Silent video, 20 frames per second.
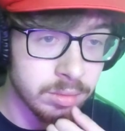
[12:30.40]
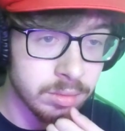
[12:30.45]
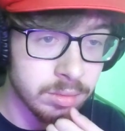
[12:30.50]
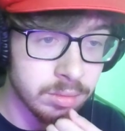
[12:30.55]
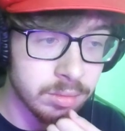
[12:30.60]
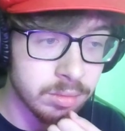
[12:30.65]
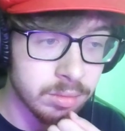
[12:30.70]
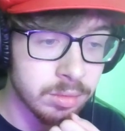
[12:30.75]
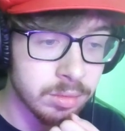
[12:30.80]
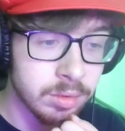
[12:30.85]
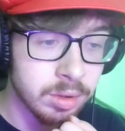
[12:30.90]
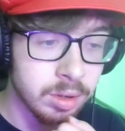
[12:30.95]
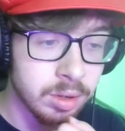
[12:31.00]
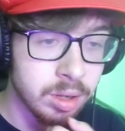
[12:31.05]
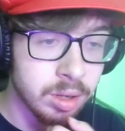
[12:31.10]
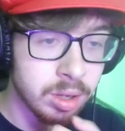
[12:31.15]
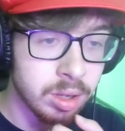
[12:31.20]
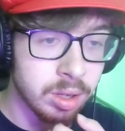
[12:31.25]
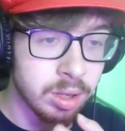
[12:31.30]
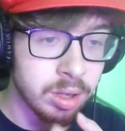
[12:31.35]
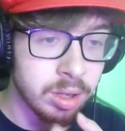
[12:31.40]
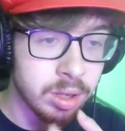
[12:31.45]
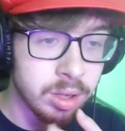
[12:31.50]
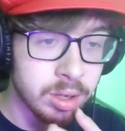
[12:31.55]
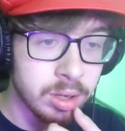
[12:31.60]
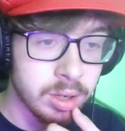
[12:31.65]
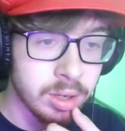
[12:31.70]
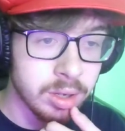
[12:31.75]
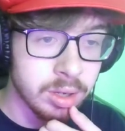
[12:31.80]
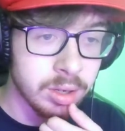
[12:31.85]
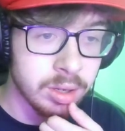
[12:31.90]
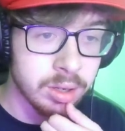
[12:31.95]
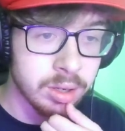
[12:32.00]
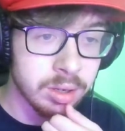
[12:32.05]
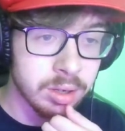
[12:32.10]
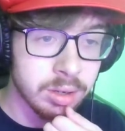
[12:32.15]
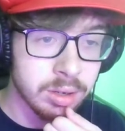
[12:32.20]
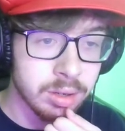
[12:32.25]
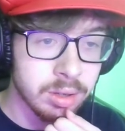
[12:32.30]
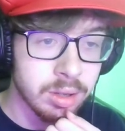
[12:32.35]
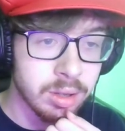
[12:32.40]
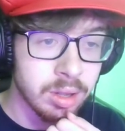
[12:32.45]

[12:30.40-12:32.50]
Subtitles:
(silence)